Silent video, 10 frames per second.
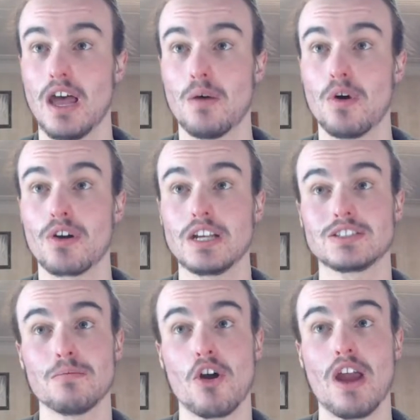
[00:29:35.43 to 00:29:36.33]
Warriors
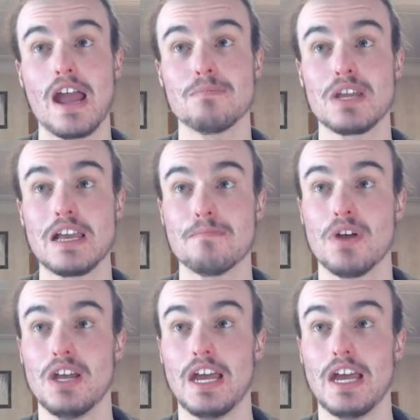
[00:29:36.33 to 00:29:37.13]
tomorrow, 8 p.m.